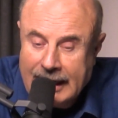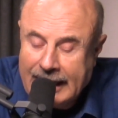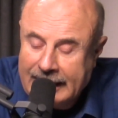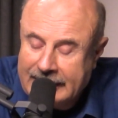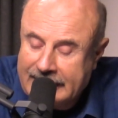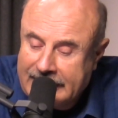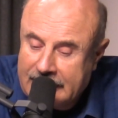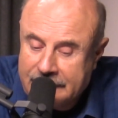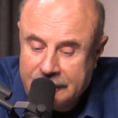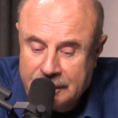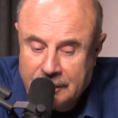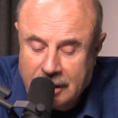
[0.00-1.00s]
And
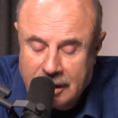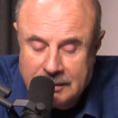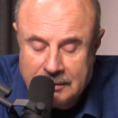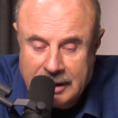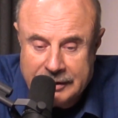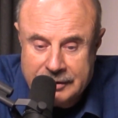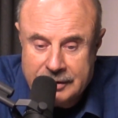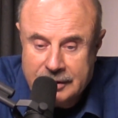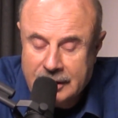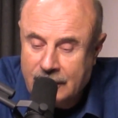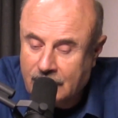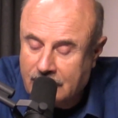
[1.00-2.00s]
if you are a
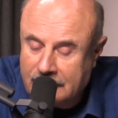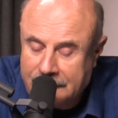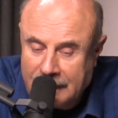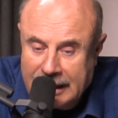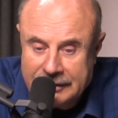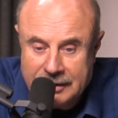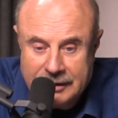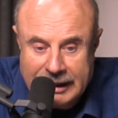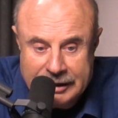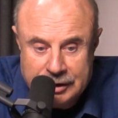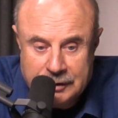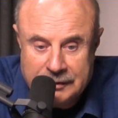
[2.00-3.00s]
mother or a father
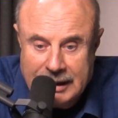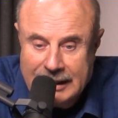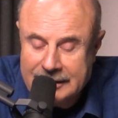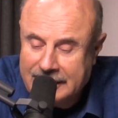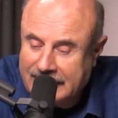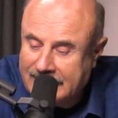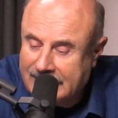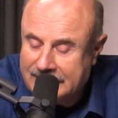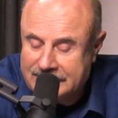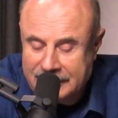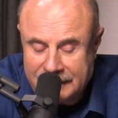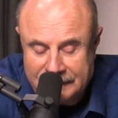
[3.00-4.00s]
and you've got
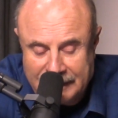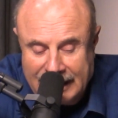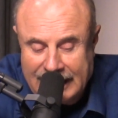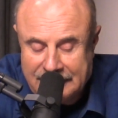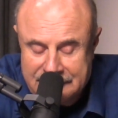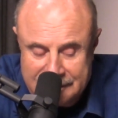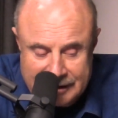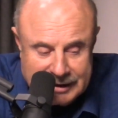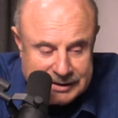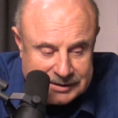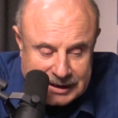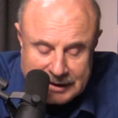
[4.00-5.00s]
kids that are five,
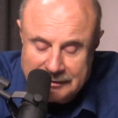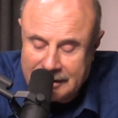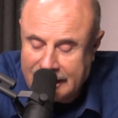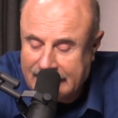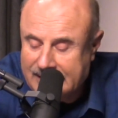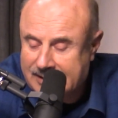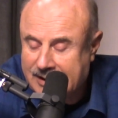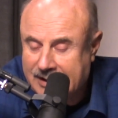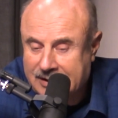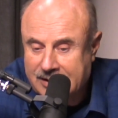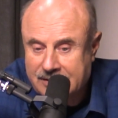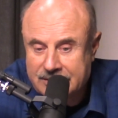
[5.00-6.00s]
six, seven, eight,
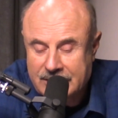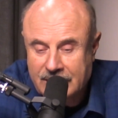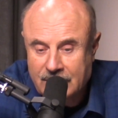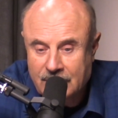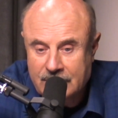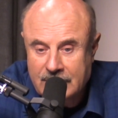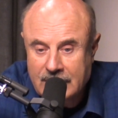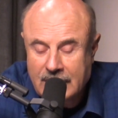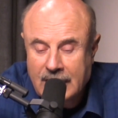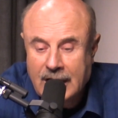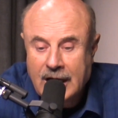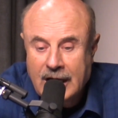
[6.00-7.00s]
ten years old,
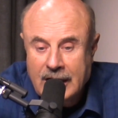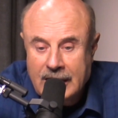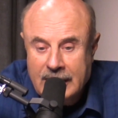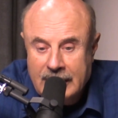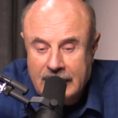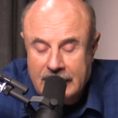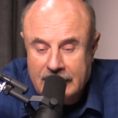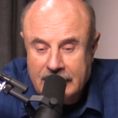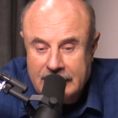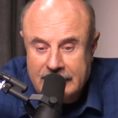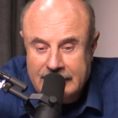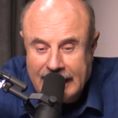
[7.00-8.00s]

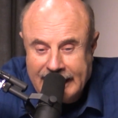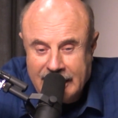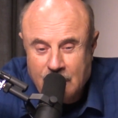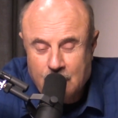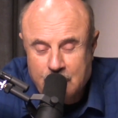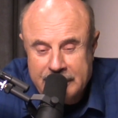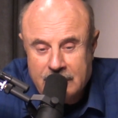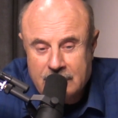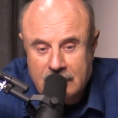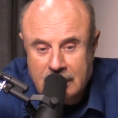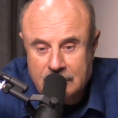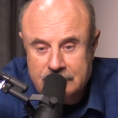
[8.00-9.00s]
Take a real
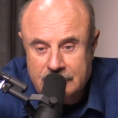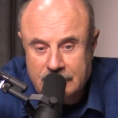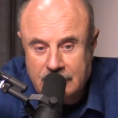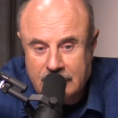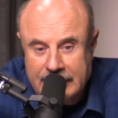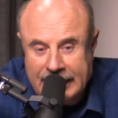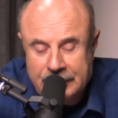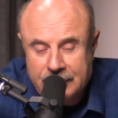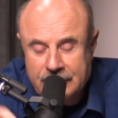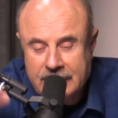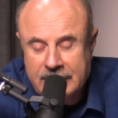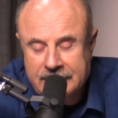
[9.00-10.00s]
close look, and
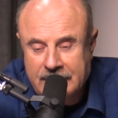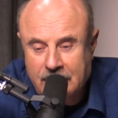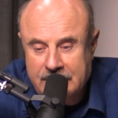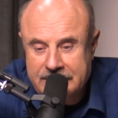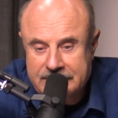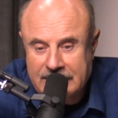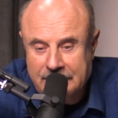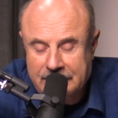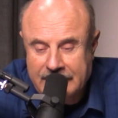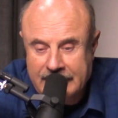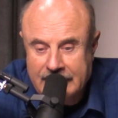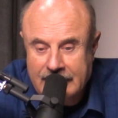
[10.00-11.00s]
you're going to notice
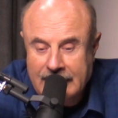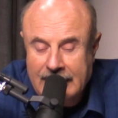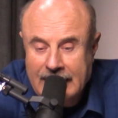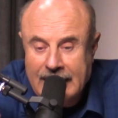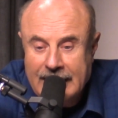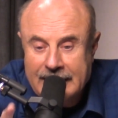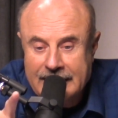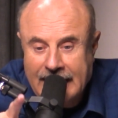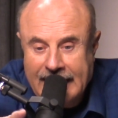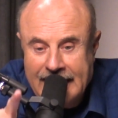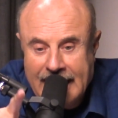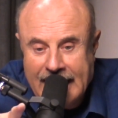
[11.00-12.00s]
something.
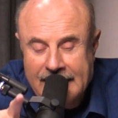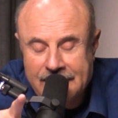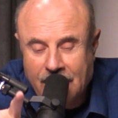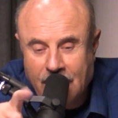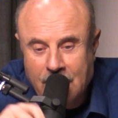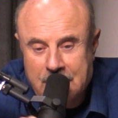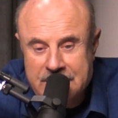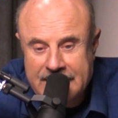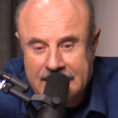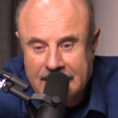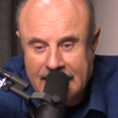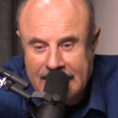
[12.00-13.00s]
They have arms
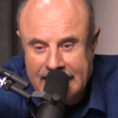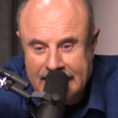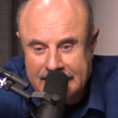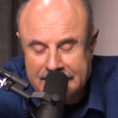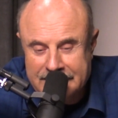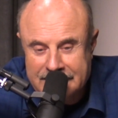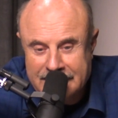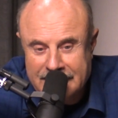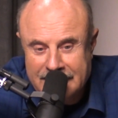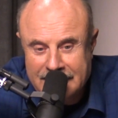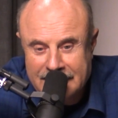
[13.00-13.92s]
and legs.